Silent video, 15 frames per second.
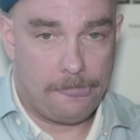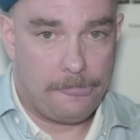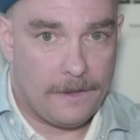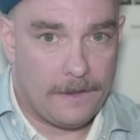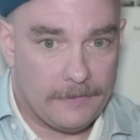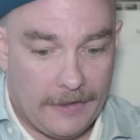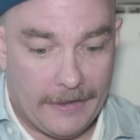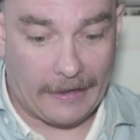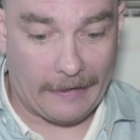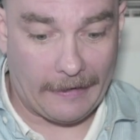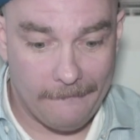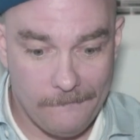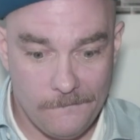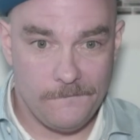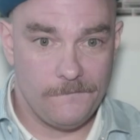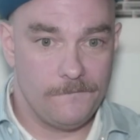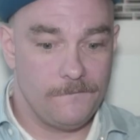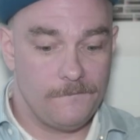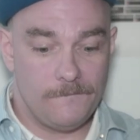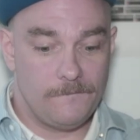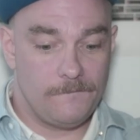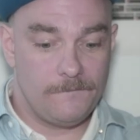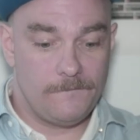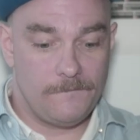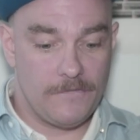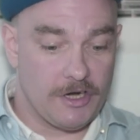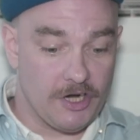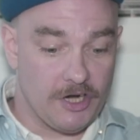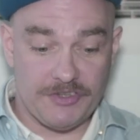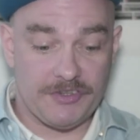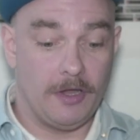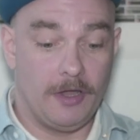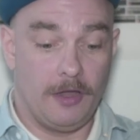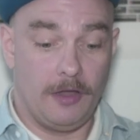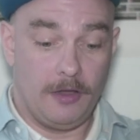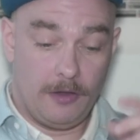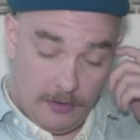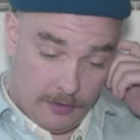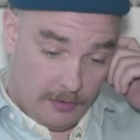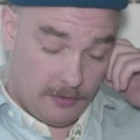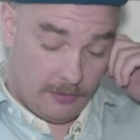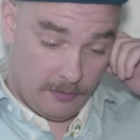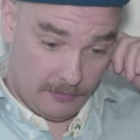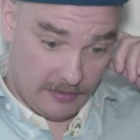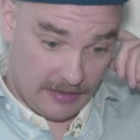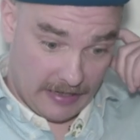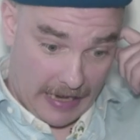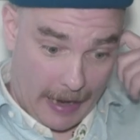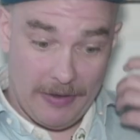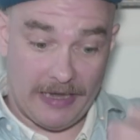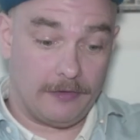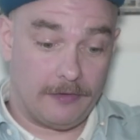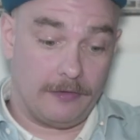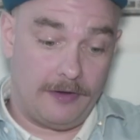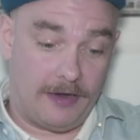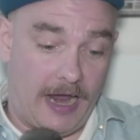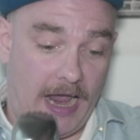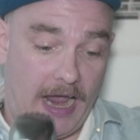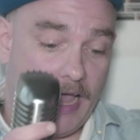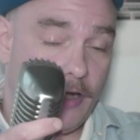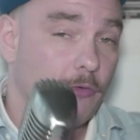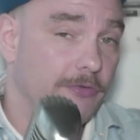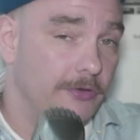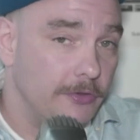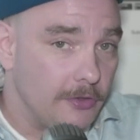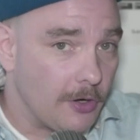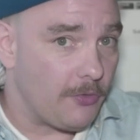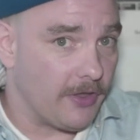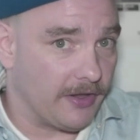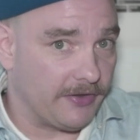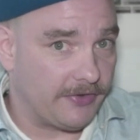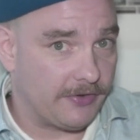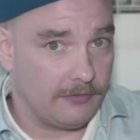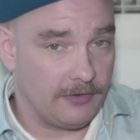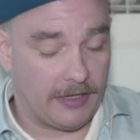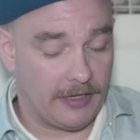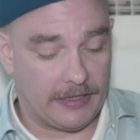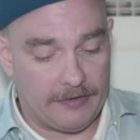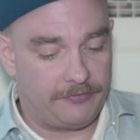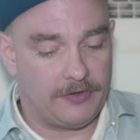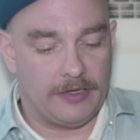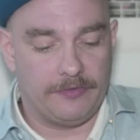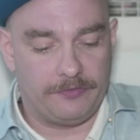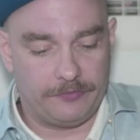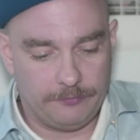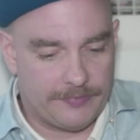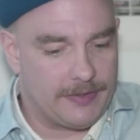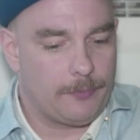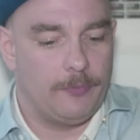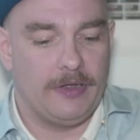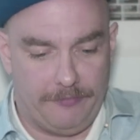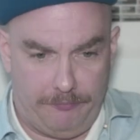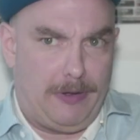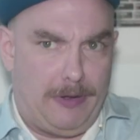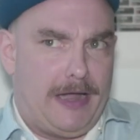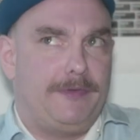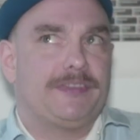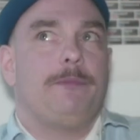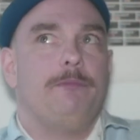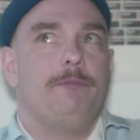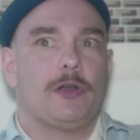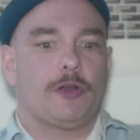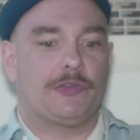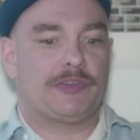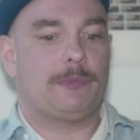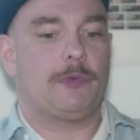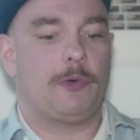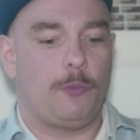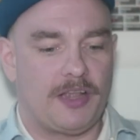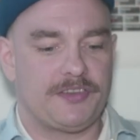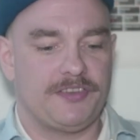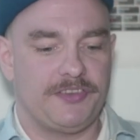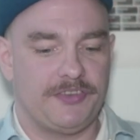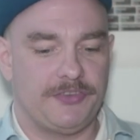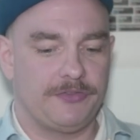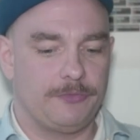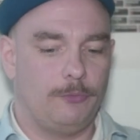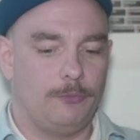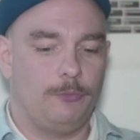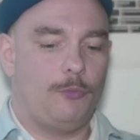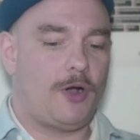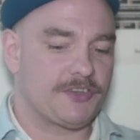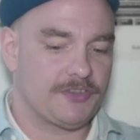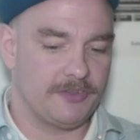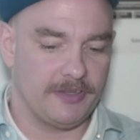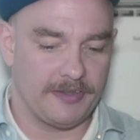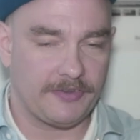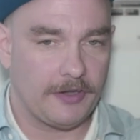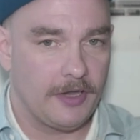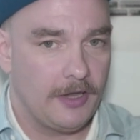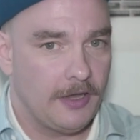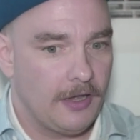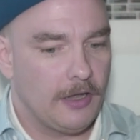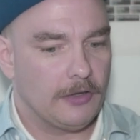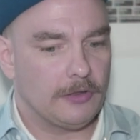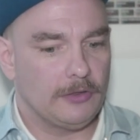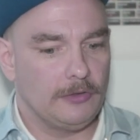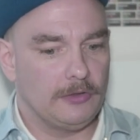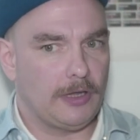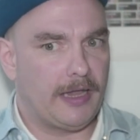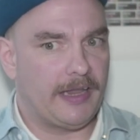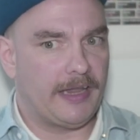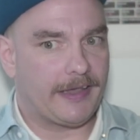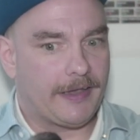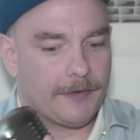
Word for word: Like, because, I mean, I don't know if you know this. Like, if, if, some, if by some miracle someone watches this, watching this, like,